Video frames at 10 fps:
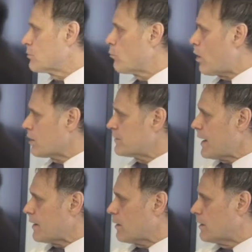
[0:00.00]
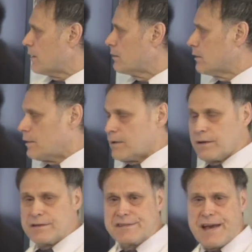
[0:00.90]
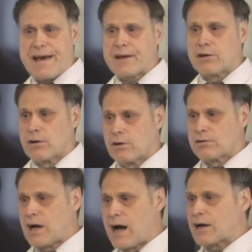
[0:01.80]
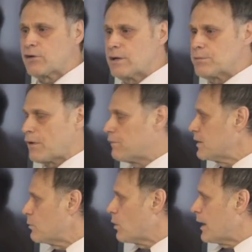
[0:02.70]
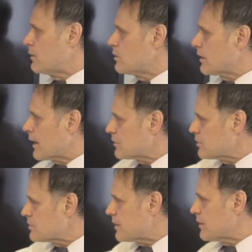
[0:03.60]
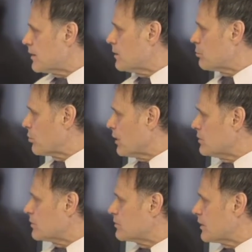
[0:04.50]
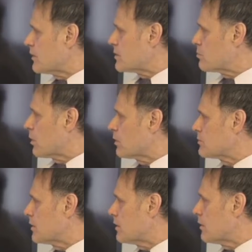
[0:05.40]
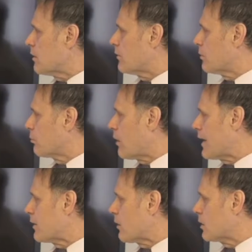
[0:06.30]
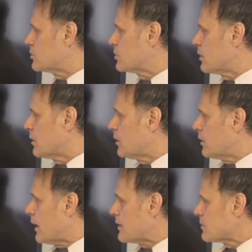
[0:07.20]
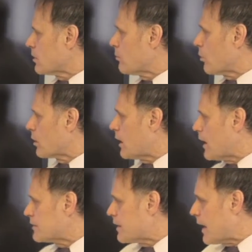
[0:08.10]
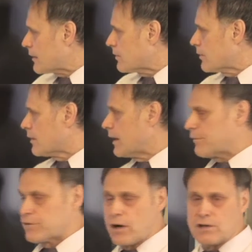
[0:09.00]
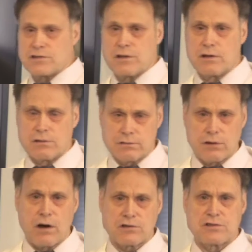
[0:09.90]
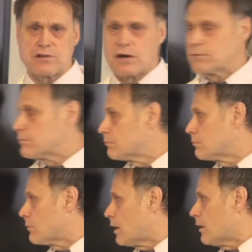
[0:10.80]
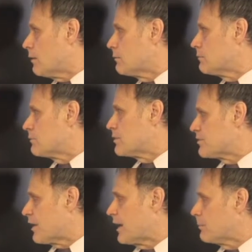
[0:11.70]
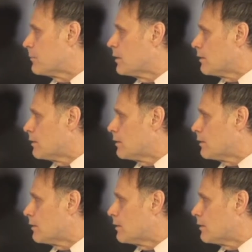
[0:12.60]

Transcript: We've walked out on a deck or concrete with our feet wet, and you can actually see the imprint. You can see this person on their right arch has a little more contact than the left arch, so their arches aren't the same.